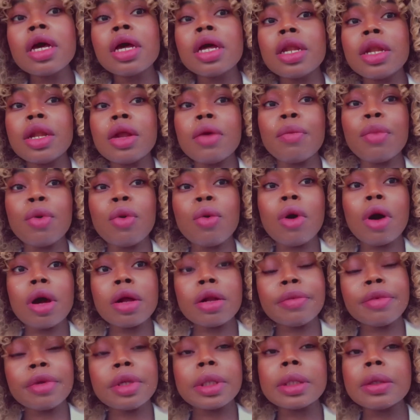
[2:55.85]
Number one.
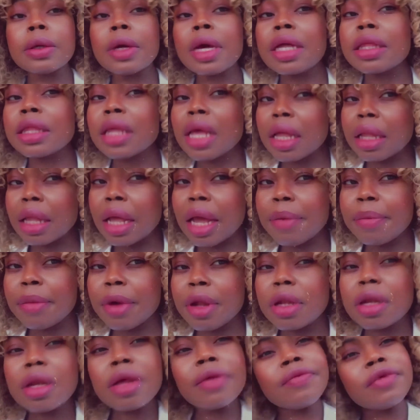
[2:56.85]
Number two, hit that like
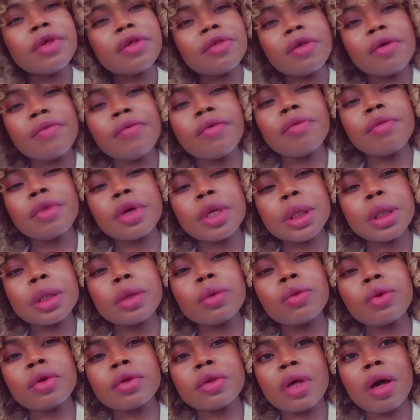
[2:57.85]
button if this information
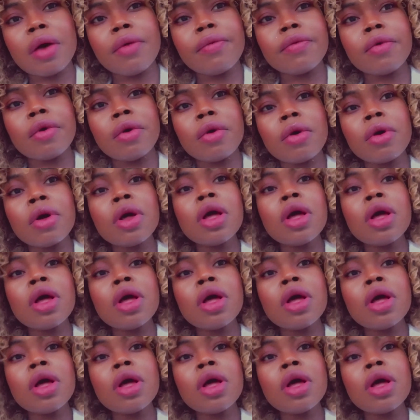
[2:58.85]
was helpful.